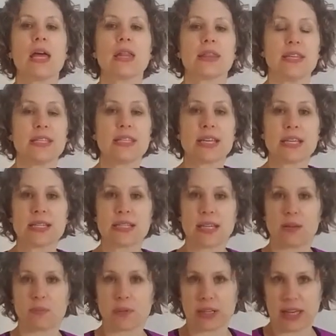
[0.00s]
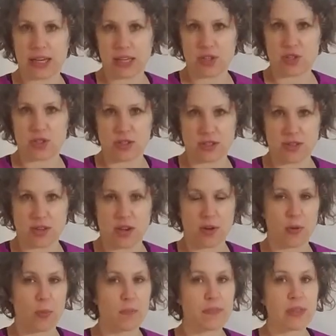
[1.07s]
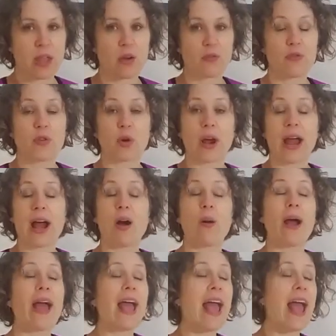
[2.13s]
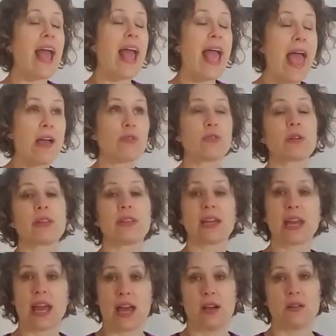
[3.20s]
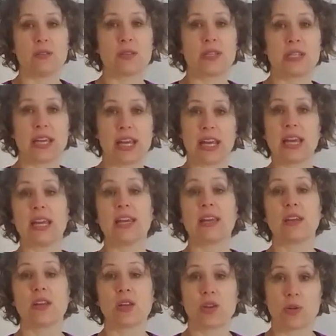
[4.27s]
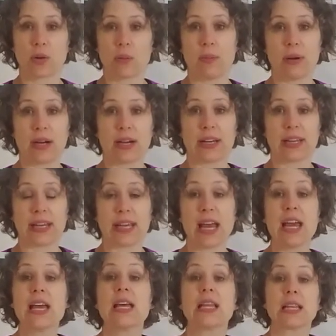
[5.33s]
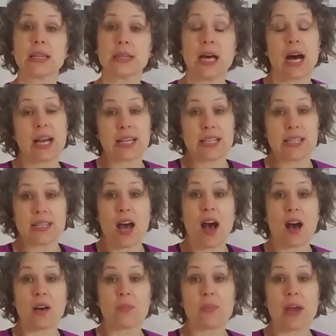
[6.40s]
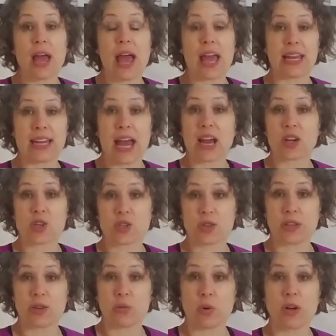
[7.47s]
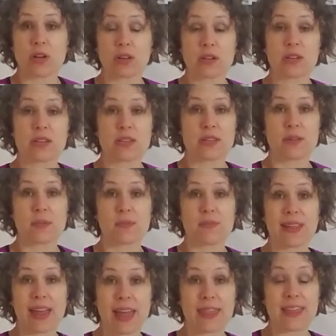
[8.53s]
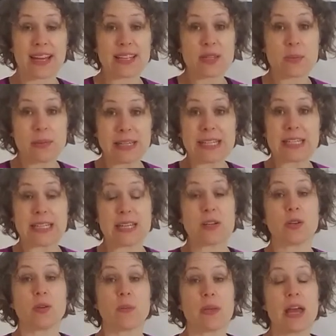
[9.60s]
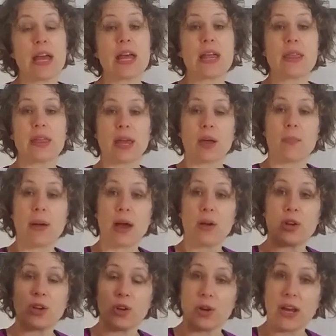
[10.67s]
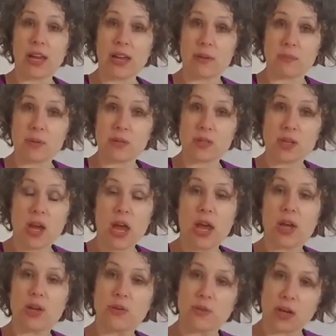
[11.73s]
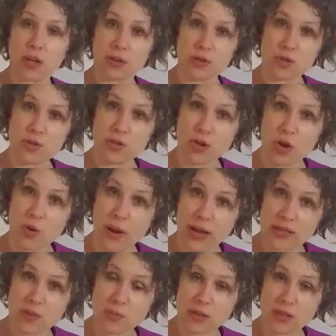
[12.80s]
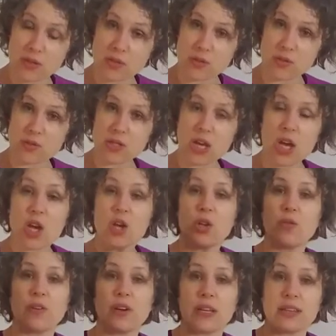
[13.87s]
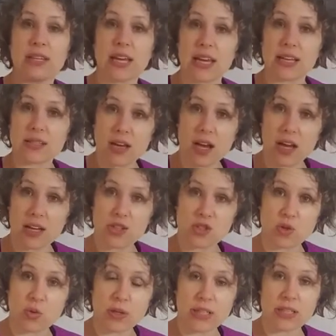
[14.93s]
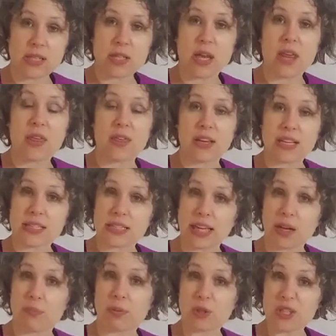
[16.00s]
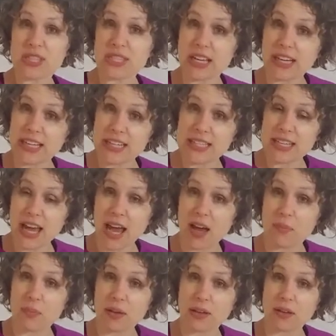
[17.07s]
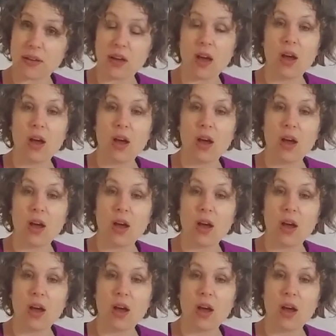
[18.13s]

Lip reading: This has implications, though, for how everything else in your body lines up and actually works. That's a big deal. Think about your hips. You've got the psoas muscles, you've got the SI joints, things like bursitis happen.